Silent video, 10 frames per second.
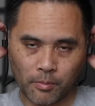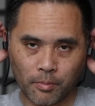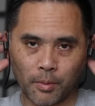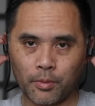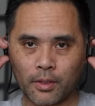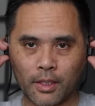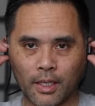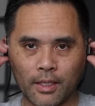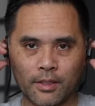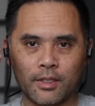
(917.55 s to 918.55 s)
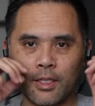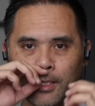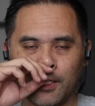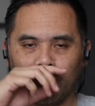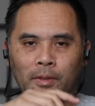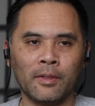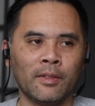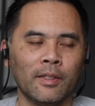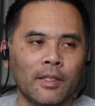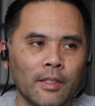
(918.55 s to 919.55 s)
people can kind of see
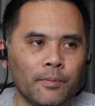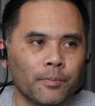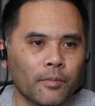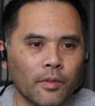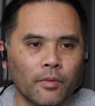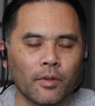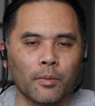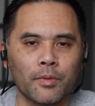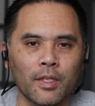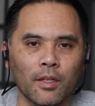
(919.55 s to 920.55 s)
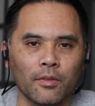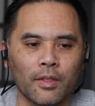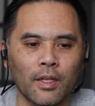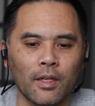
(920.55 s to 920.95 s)
for themselves,